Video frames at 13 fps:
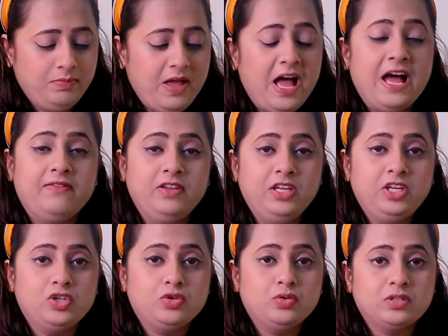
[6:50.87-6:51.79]
having
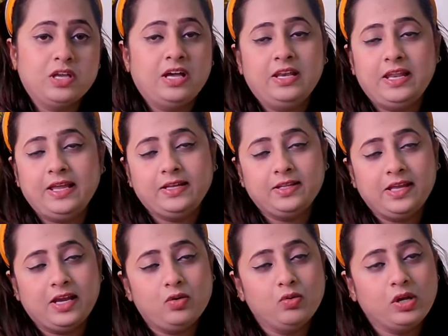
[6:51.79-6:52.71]
issues like
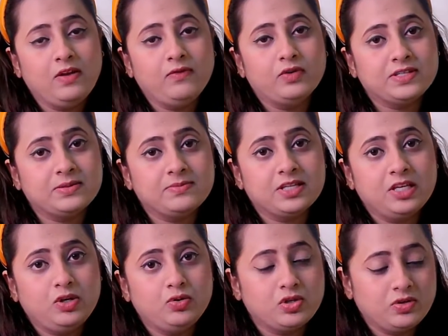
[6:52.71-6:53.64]
they are looking for some
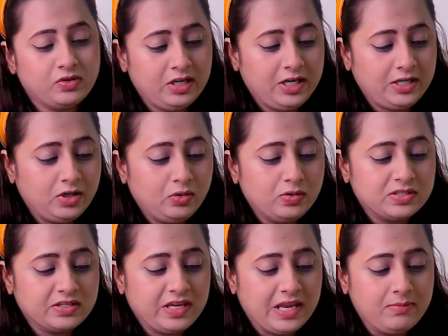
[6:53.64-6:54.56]
solution related to
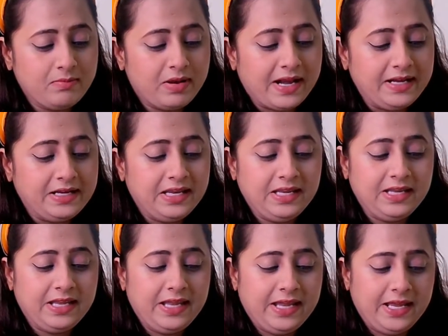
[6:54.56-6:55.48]
skin
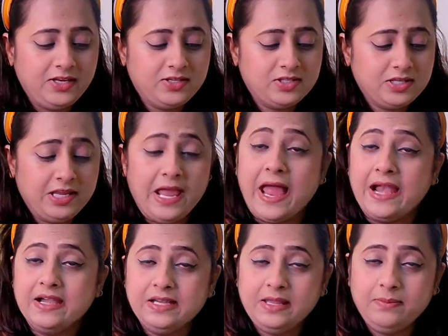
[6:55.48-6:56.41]
brightening, age,
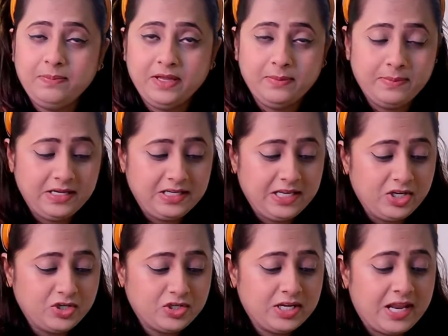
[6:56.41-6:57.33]

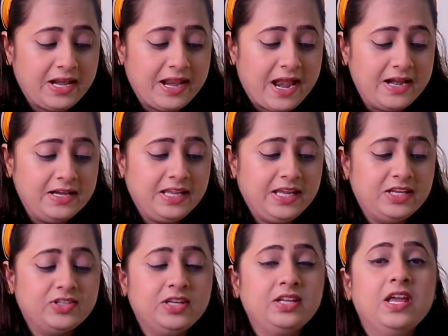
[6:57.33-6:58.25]
anti-pigmentation and
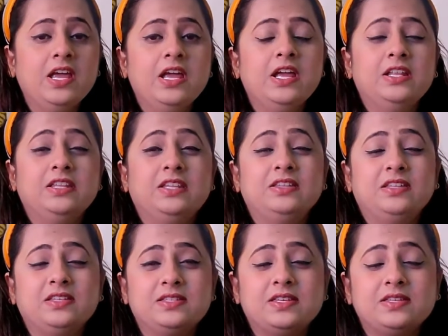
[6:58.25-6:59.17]
anti-aging. Then
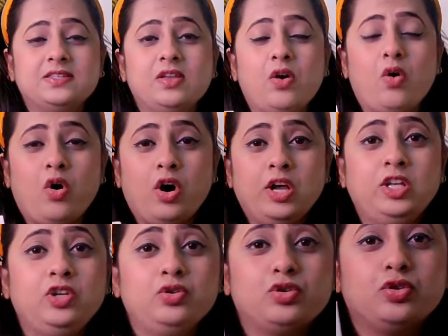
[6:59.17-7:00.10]
this is the
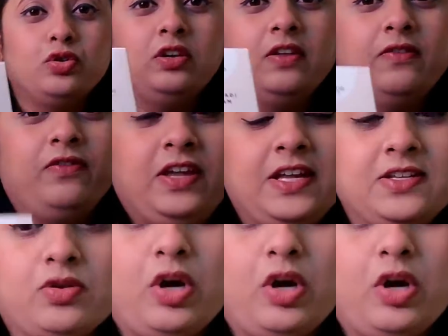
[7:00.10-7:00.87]
oil the face